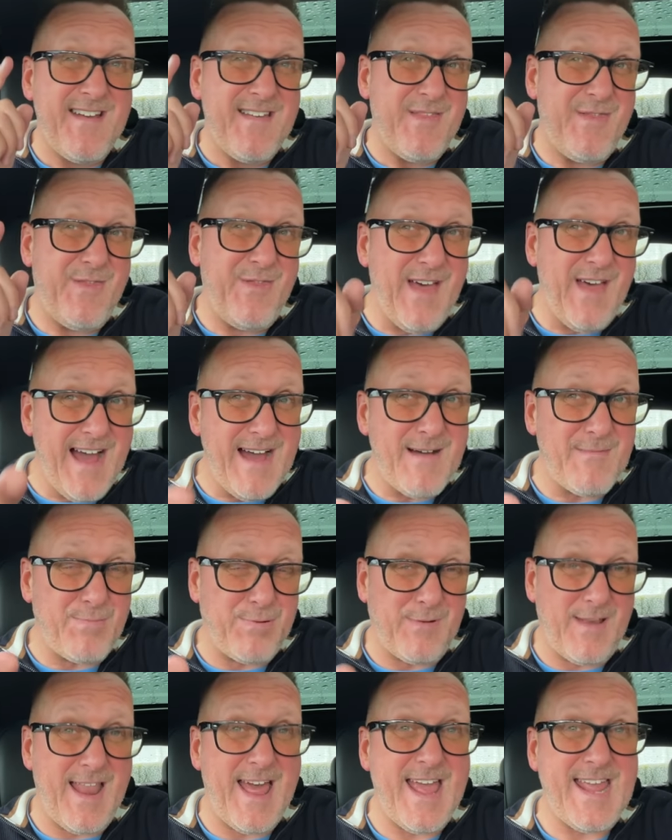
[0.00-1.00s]
That
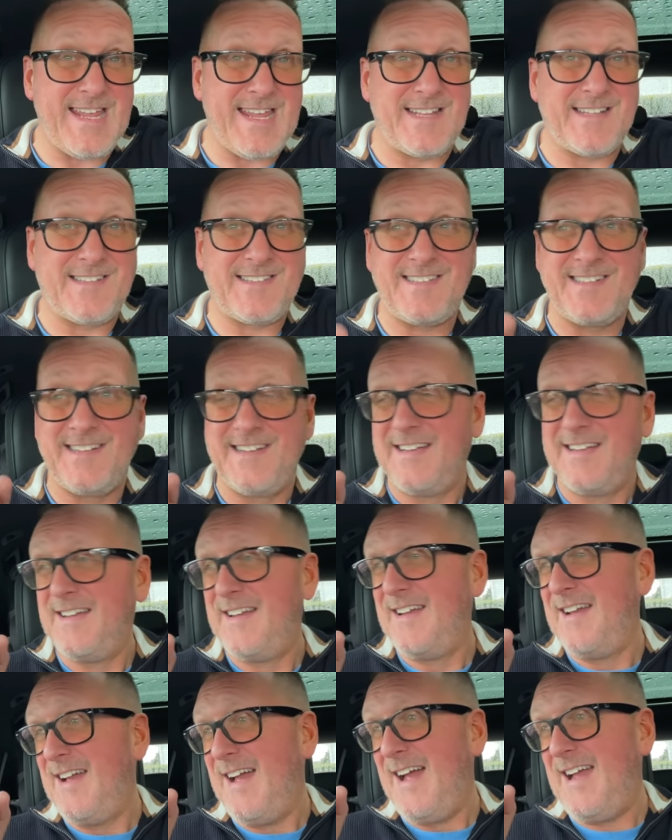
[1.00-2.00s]
place
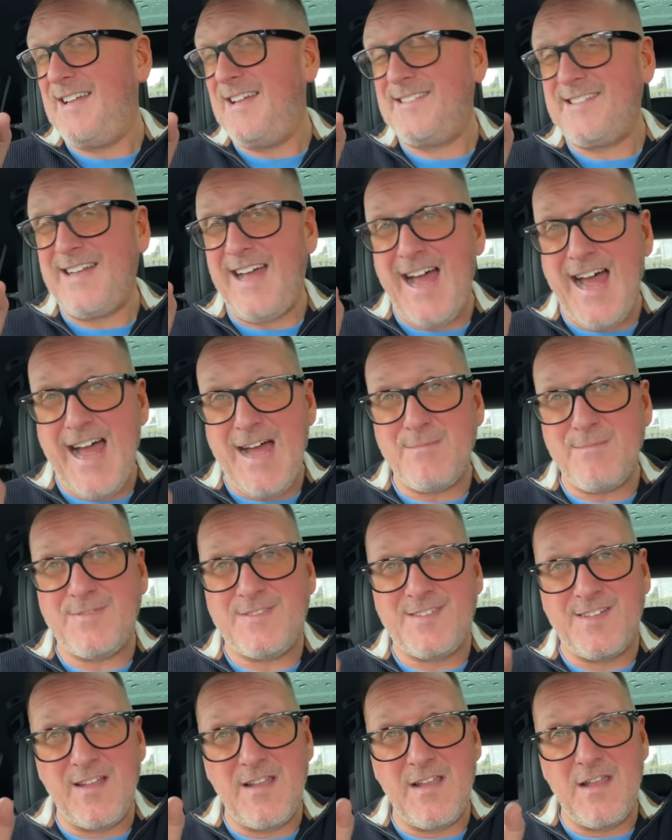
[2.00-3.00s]
is
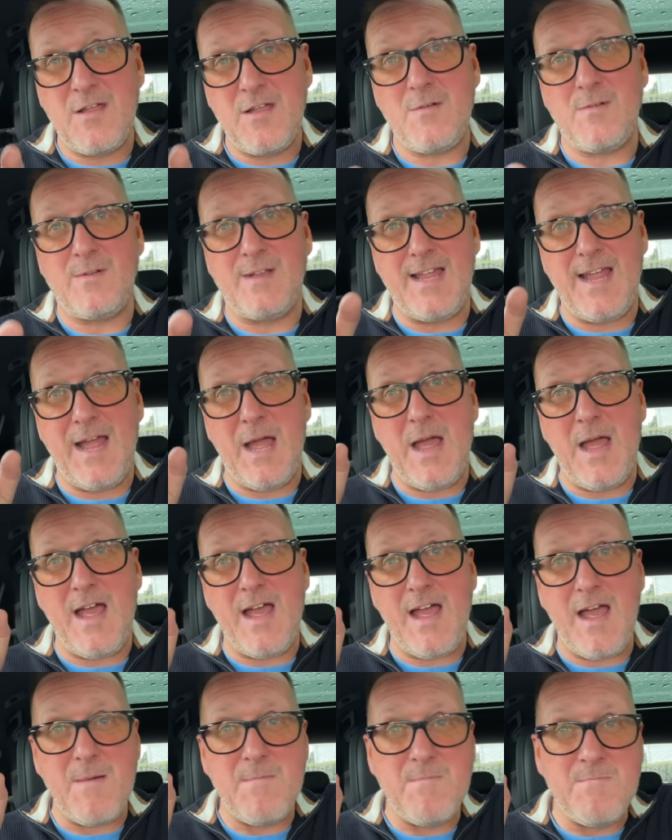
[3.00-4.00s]
absolutely
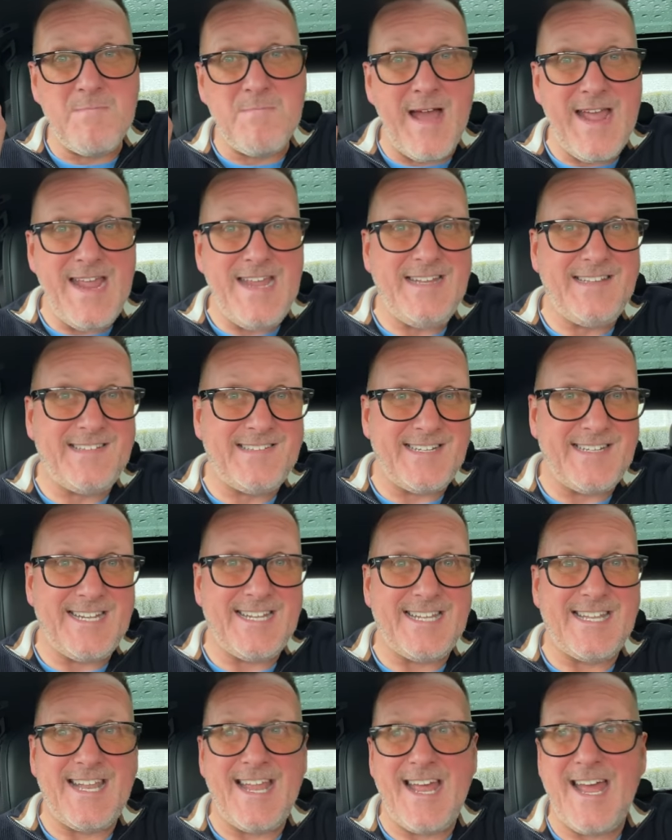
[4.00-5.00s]
amazing
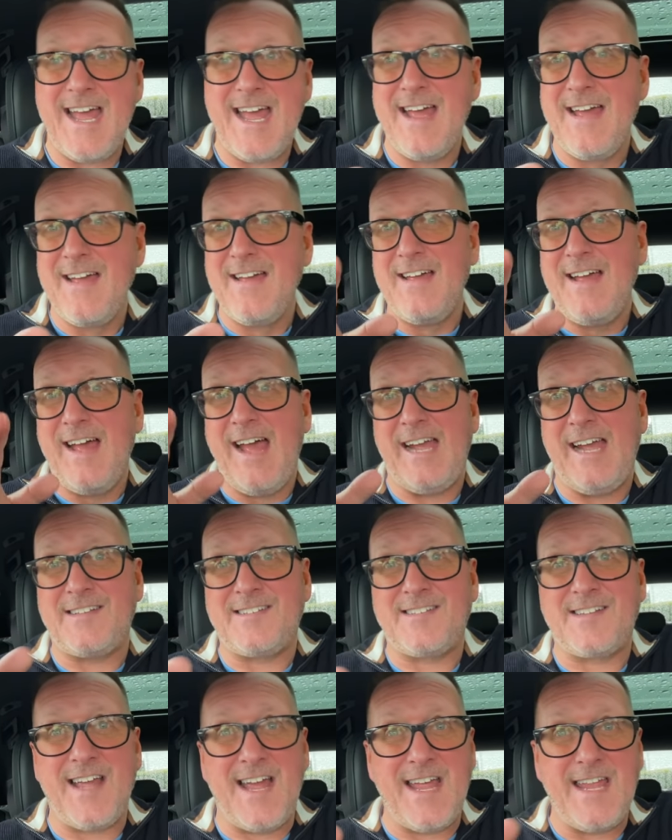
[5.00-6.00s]
in there.
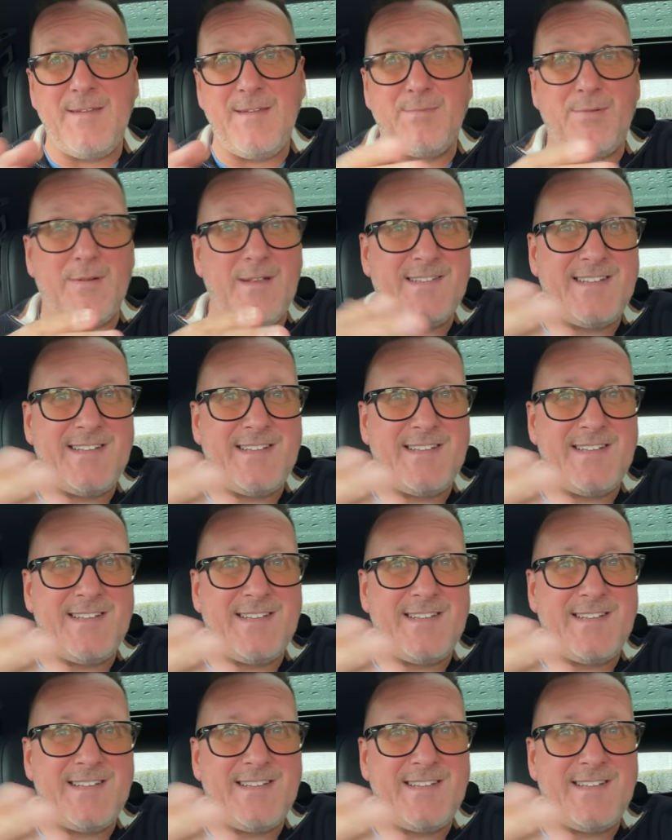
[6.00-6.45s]
Xscape,